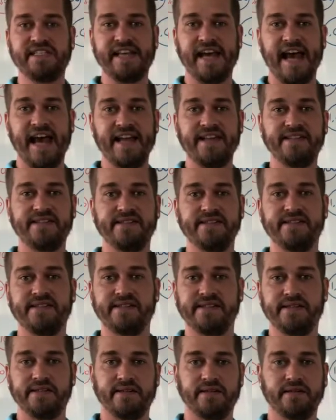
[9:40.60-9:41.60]

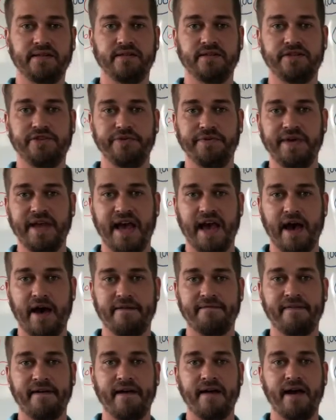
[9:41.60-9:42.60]
tens do we
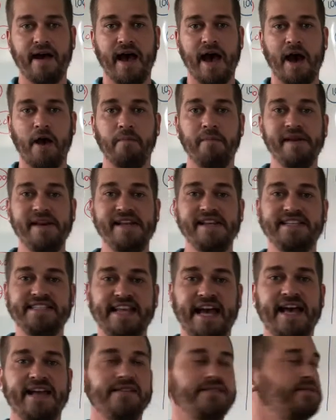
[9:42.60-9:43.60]
have? How many
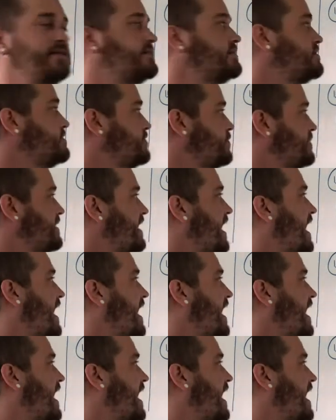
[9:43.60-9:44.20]
tens do we